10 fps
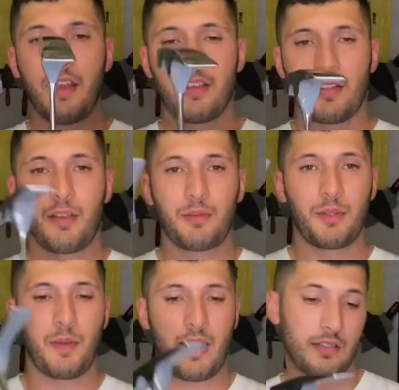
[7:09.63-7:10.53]
so
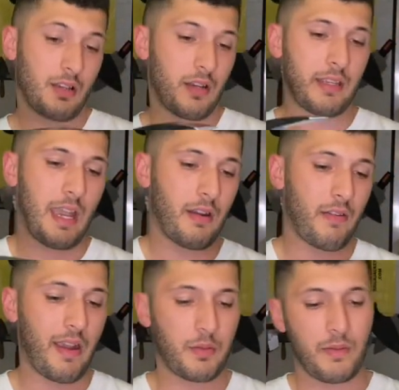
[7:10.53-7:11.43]
you had to kind of
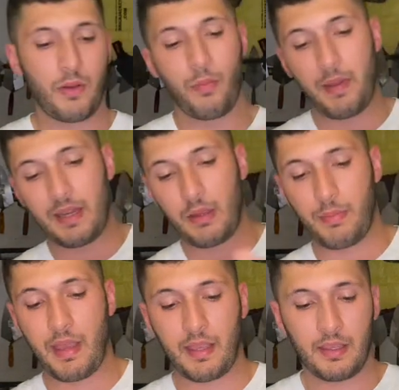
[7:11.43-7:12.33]
counteract with it or bend it
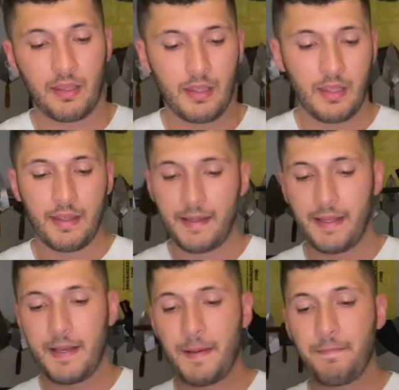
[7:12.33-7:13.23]
back.
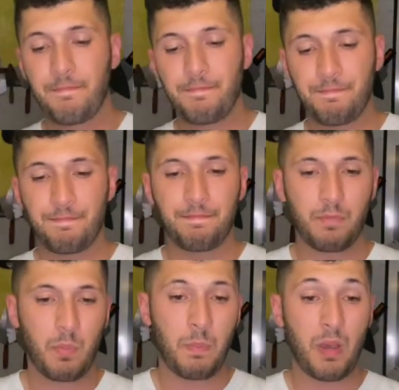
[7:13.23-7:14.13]
Um,
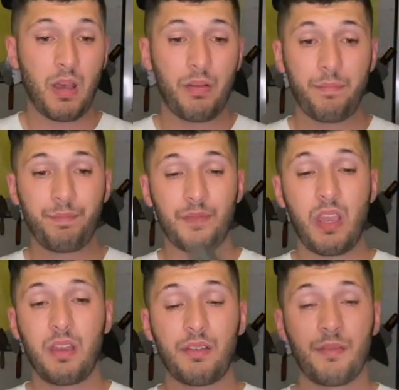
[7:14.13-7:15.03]
but
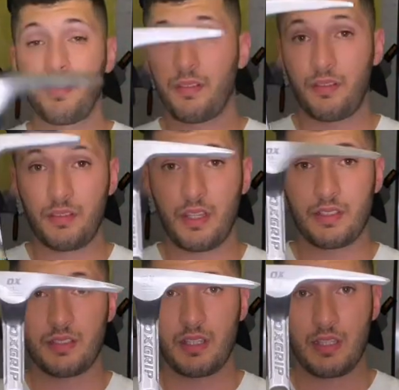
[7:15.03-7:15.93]
yeah,
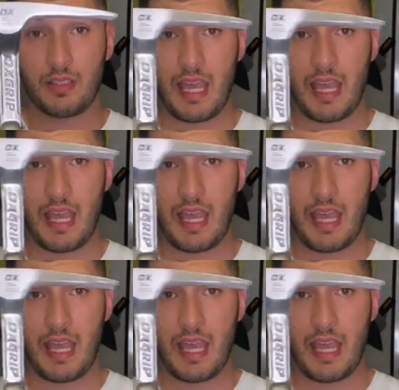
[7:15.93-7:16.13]
this is the